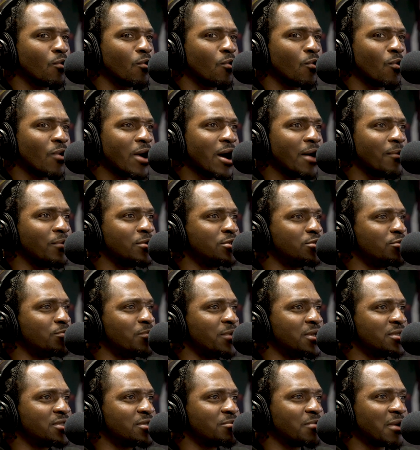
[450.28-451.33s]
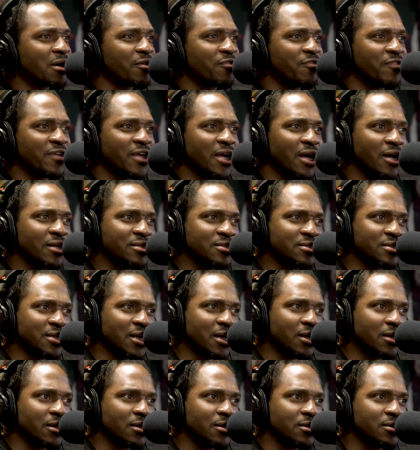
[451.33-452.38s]
Why would you mention my
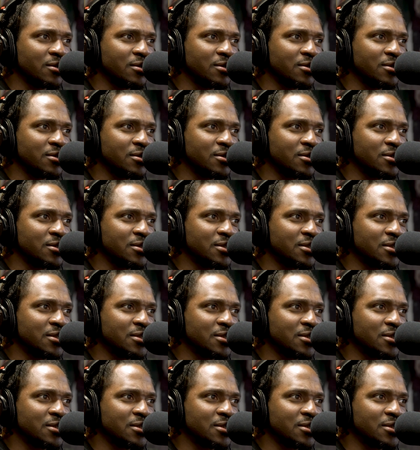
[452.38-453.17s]
fiance? Wow.